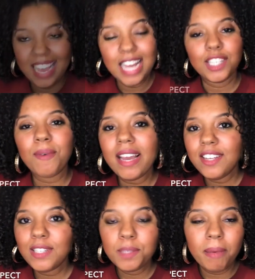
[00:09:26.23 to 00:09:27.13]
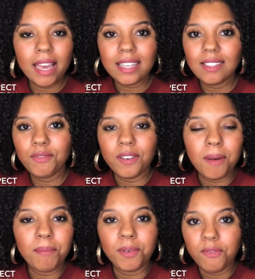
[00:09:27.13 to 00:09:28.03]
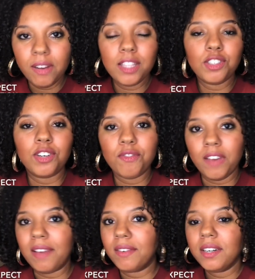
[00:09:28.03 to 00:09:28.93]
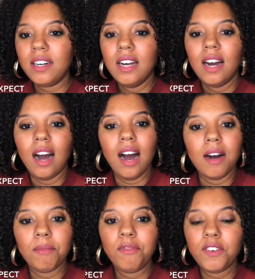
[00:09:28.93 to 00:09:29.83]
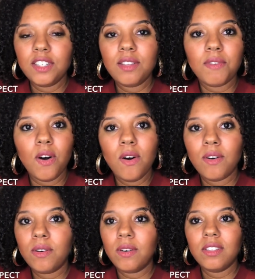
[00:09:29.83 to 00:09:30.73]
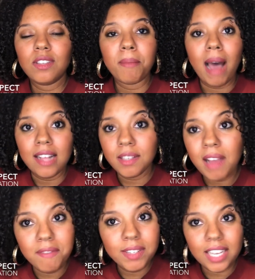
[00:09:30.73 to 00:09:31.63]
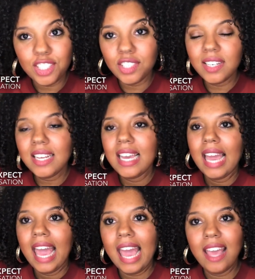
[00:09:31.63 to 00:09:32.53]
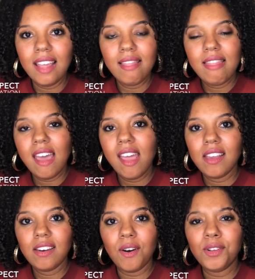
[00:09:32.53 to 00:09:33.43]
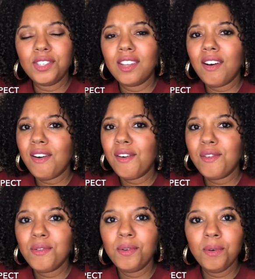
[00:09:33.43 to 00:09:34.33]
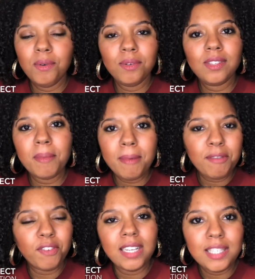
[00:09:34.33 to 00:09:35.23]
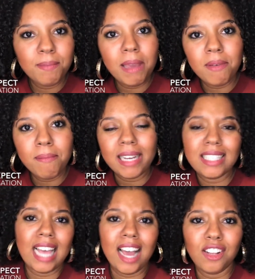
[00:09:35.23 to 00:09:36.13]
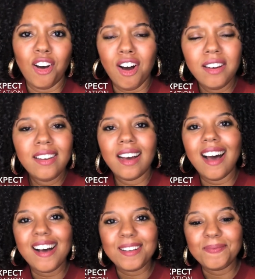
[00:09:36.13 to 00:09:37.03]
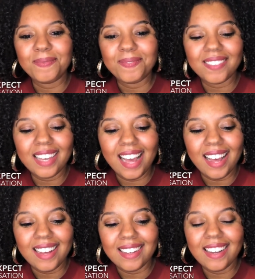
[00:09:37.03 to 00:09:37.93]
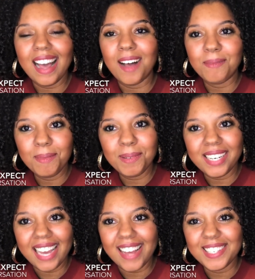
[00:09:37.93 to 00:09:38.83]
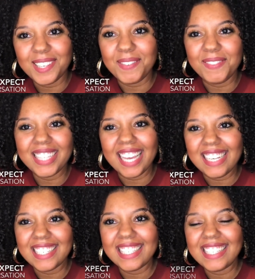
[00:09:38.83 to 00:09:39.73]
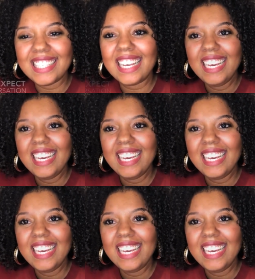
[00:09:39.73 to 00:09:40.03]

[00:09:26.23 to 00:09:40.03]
So what can you expect from proFAITHsional Favor? First of all, some awesome conversation. And then also some of my friends maybe might tag along. I'll be putting out some invitations.